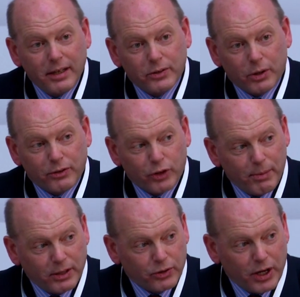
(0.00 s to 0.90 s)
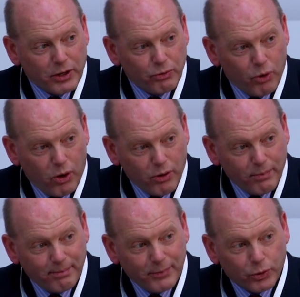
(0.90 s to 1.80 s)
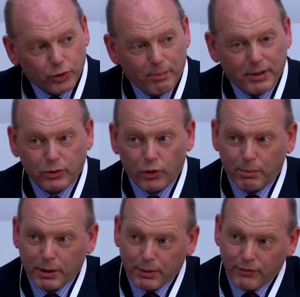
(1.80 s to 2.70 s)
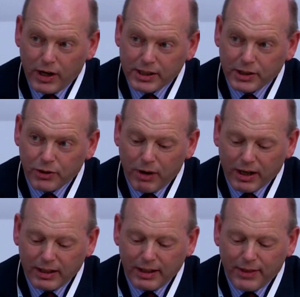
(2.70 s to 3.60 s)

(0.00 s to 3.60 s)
So if something is going wrong or something is not being provided correctly,